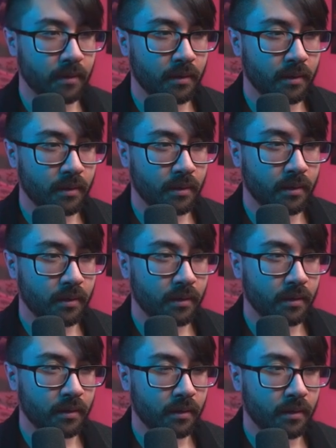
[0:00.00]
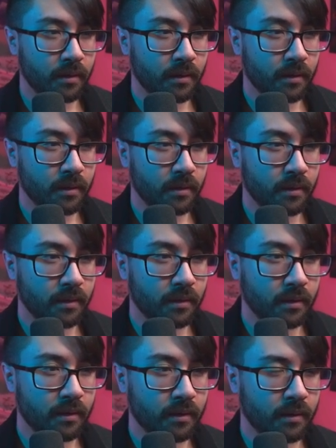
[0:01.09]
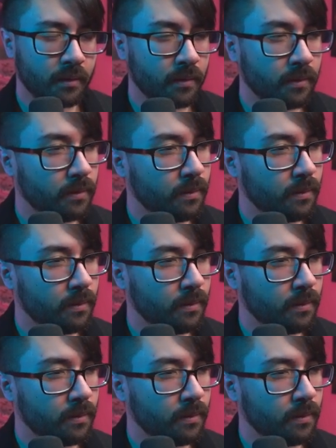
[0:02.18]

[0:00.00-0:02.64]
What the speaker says: [no speech]